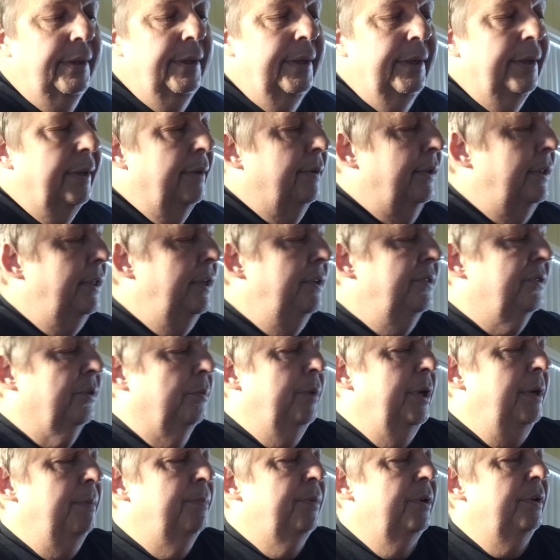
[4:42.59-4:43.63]
You know, and these are
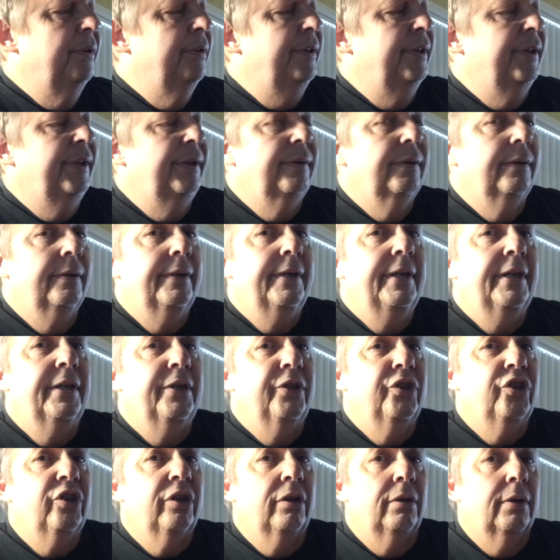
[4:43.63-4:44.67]
people that are
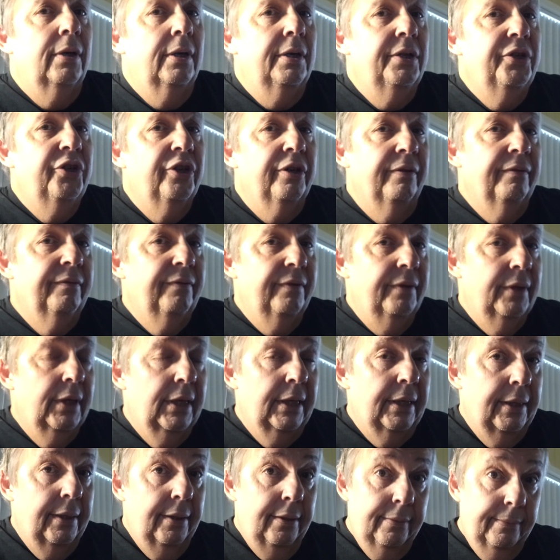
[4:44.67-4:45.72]
in charge of
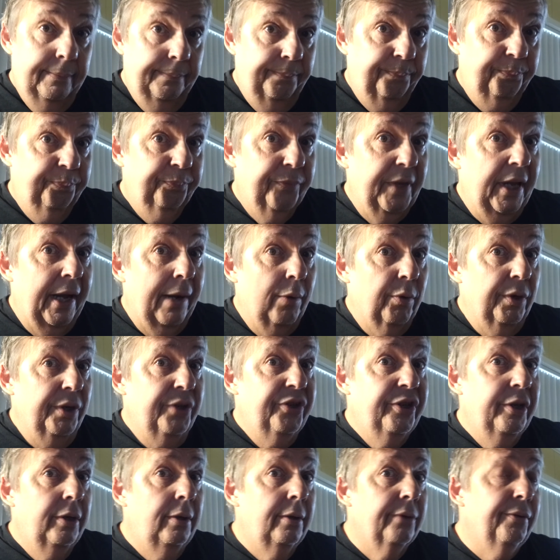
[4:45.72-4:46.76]
our
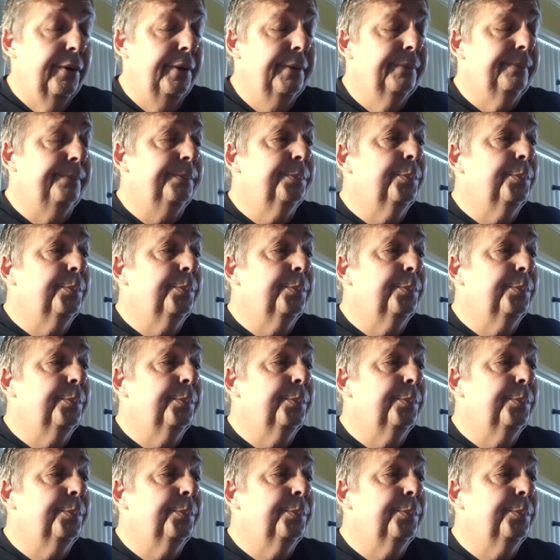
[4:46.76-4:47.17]
children.